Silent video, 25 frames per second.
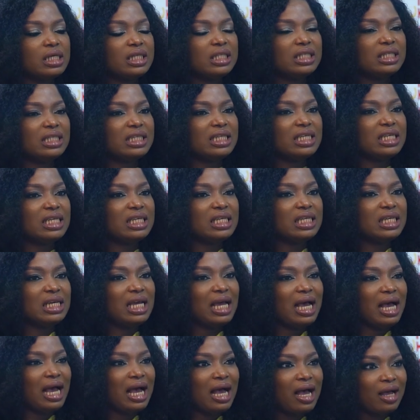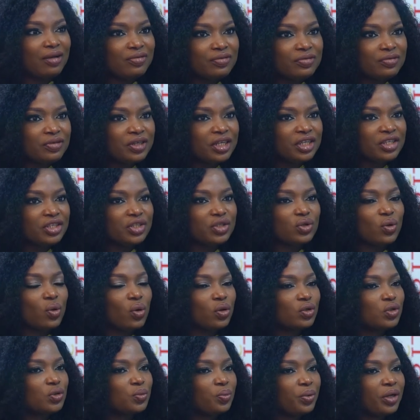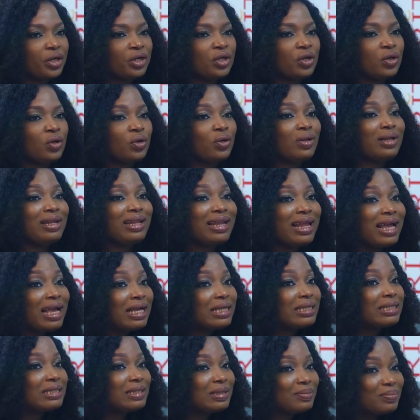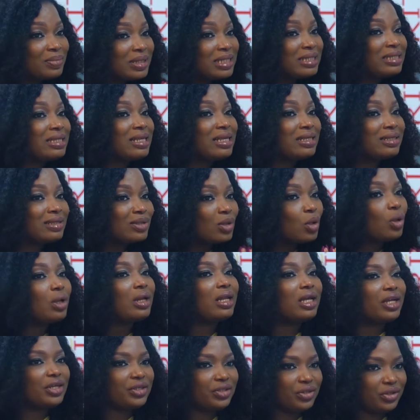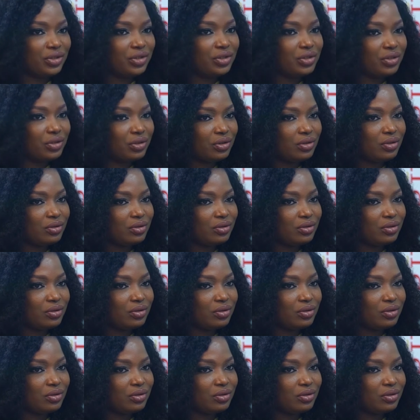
the average entrepreneur lacks business knowledge,